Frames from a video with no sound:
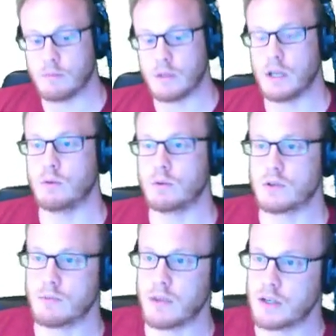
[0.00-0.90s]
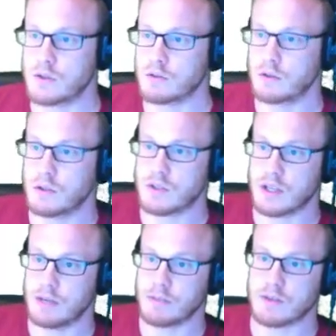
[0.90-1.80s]
in order to make sure that
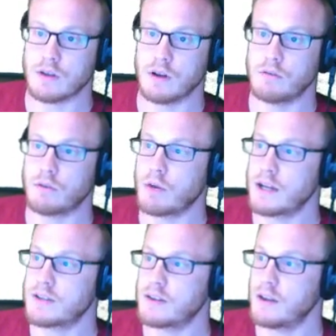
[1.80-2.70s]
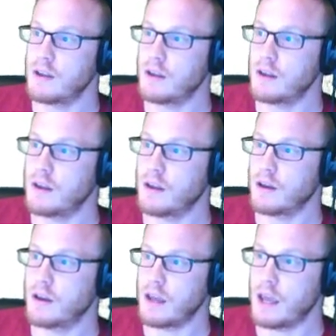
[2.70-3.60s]
Steam doesn't overwrite it
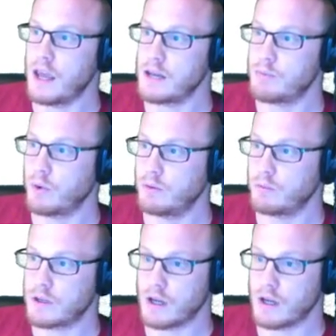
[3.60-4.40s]
at any point with an